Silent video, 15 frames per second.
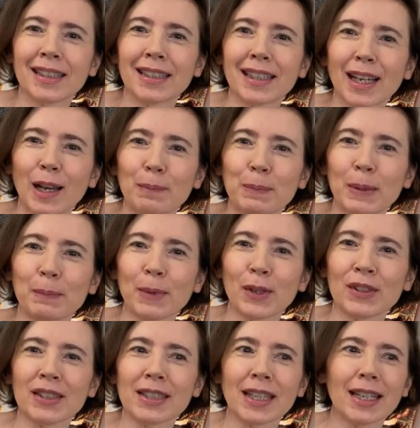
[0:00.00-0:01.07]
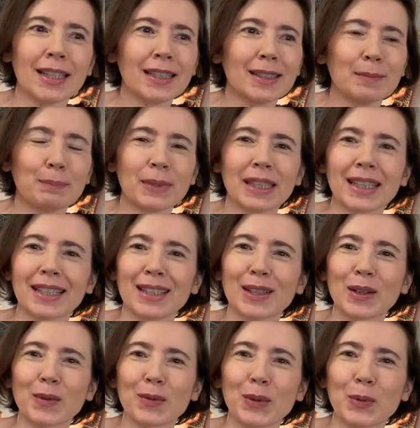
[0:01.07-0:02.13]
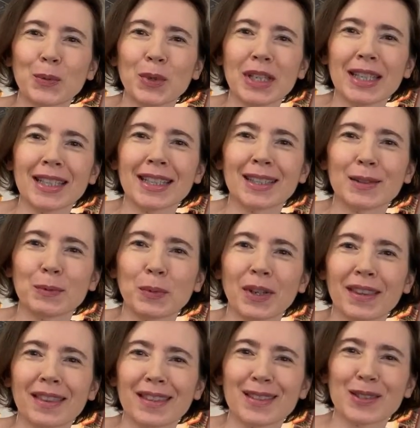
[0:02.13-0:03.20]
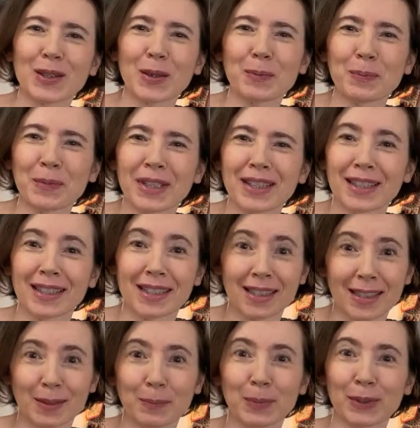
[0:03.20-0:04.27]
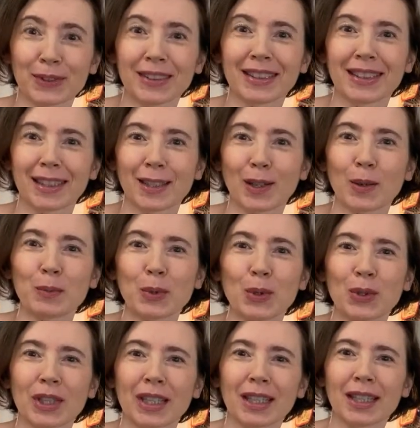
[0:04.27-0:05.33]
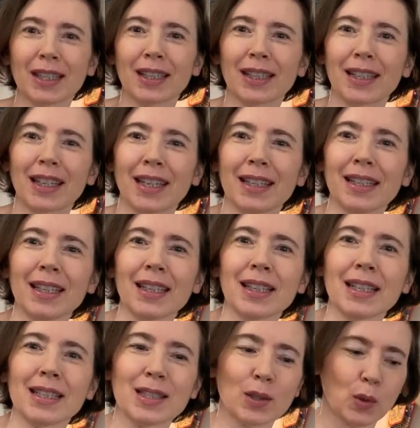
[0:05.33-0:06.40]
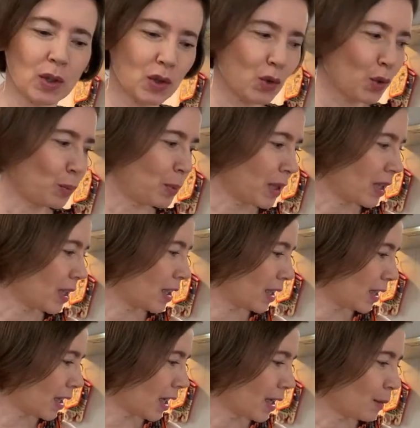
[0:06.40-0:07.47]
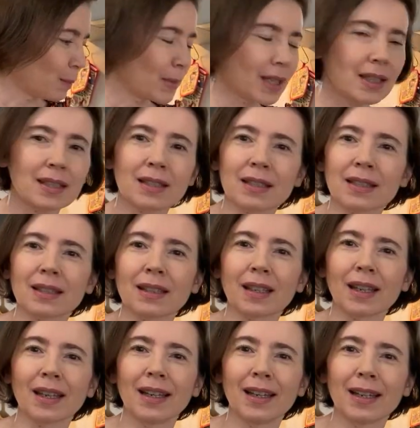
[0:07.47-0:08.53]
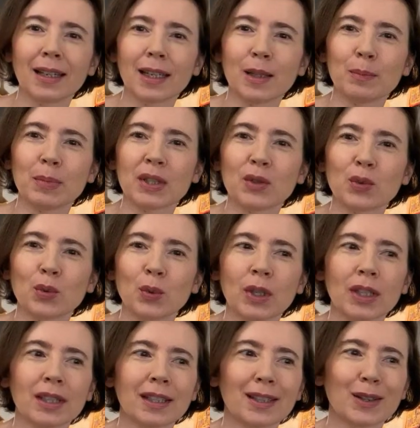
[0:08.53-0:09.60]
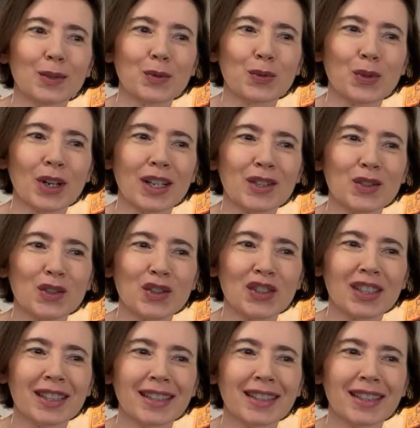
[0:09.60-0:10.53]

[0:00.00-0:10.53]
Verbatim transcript: happy monday beginning of the week with some uh, simple home cooking again it's going to be a mix in between uh, french